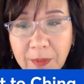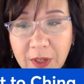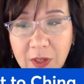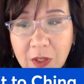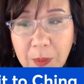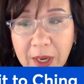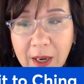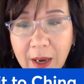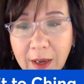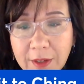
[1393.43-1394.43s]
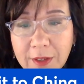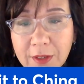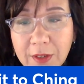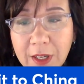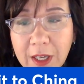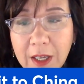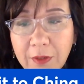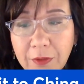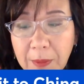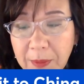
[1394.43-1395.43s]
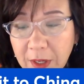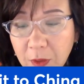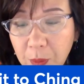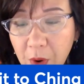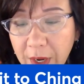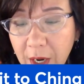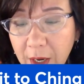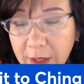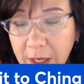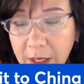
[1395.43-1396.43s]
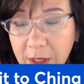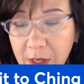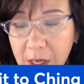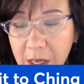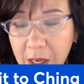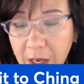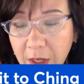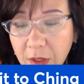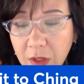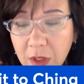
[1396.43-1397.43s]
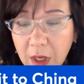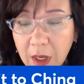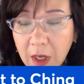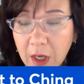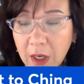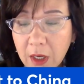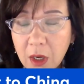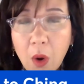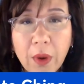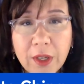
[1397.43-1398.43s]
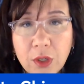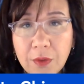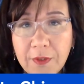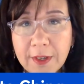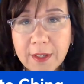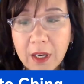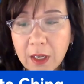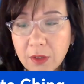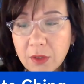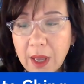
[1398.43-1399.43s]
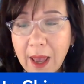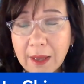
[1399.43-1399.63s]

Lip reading: This is because from this point on, he is going to visit his